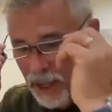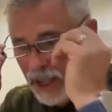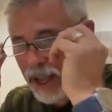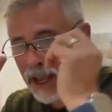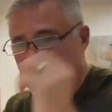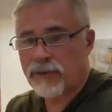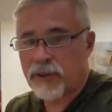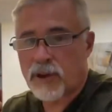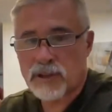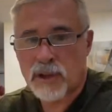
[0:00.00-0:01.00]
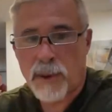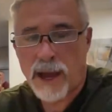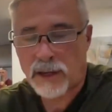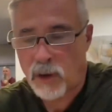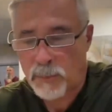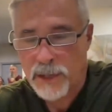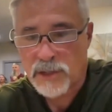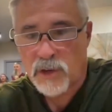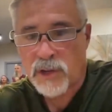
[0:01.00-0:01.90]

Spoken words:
And for those of you back at home, be sure